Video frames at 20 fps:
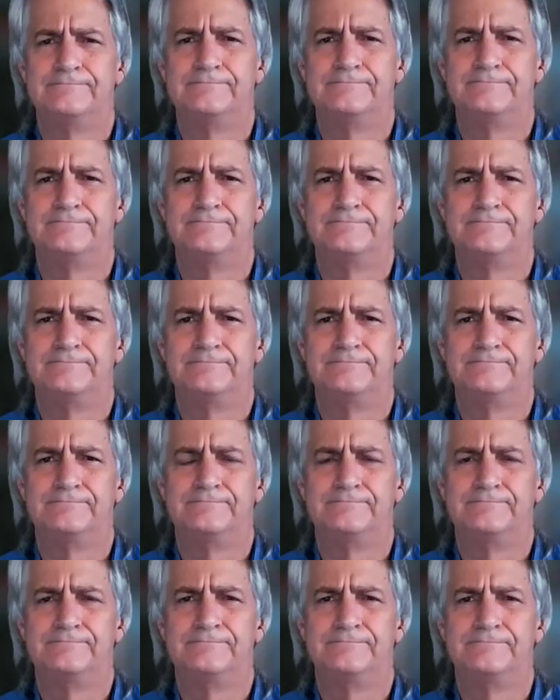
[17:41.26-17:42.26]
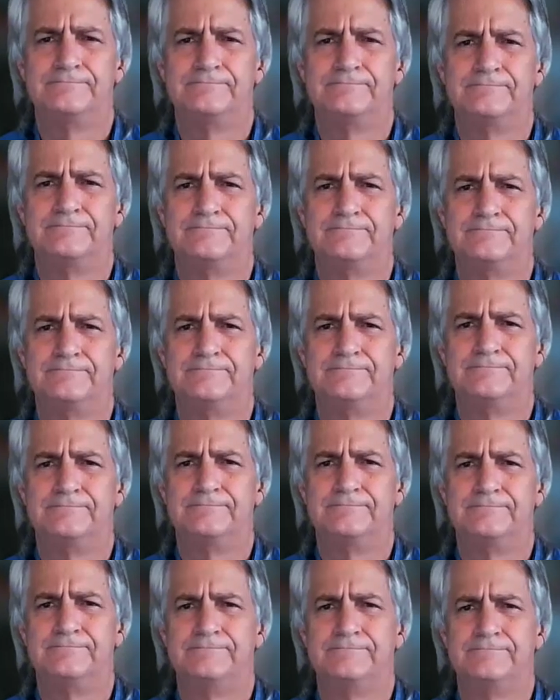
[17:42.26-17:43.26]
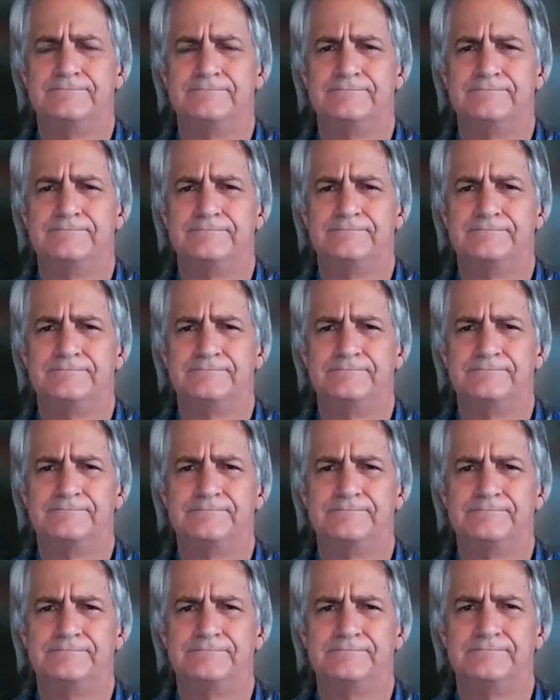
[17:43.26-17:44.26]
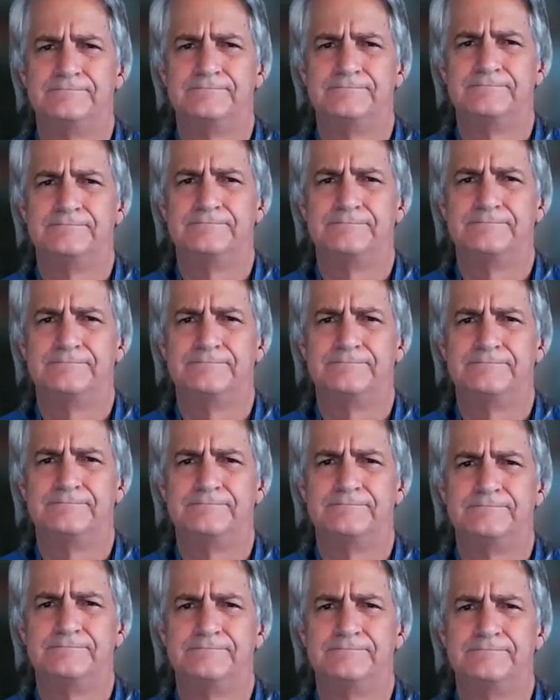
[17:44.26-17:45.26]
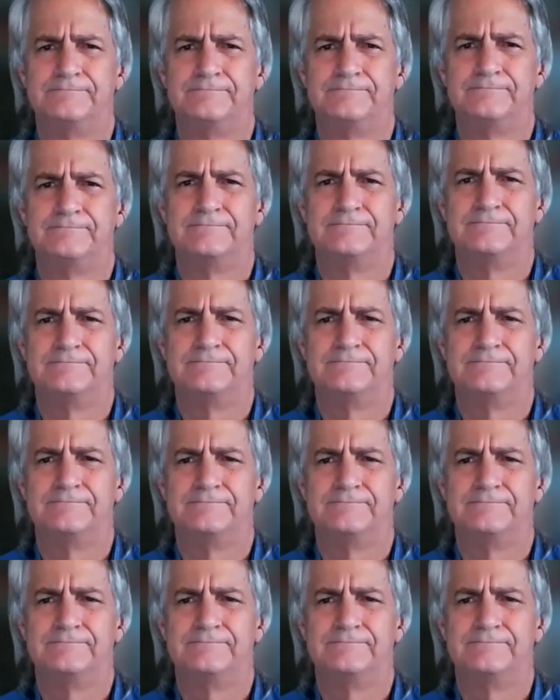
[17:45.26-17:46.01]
No words are spoken by the person on screen.